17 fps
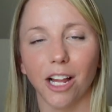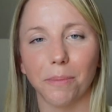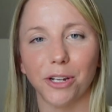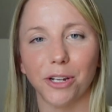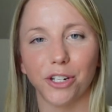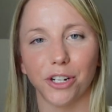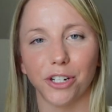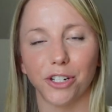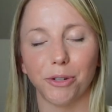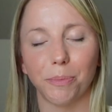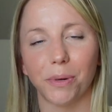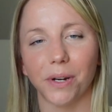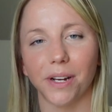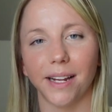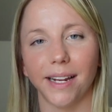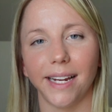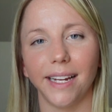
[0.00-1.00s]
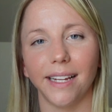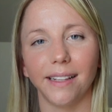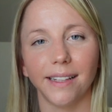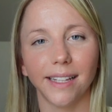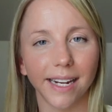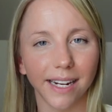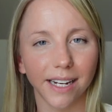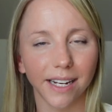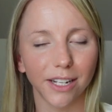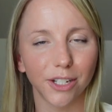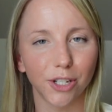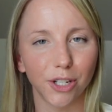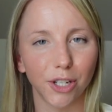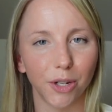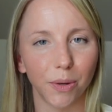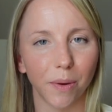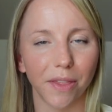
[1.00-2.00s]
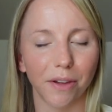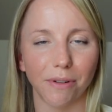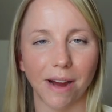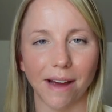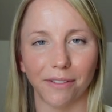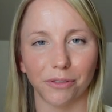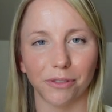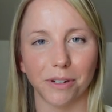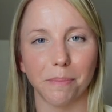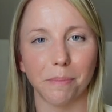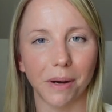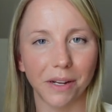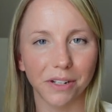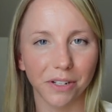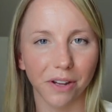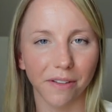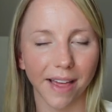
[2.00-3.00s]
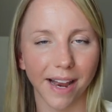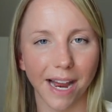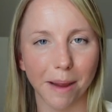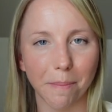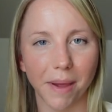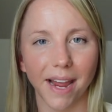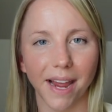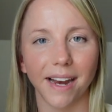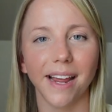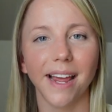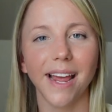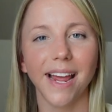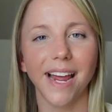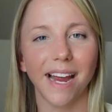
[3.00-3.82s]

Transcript: I'll be sure to put a link to the Ravelry bundle that I made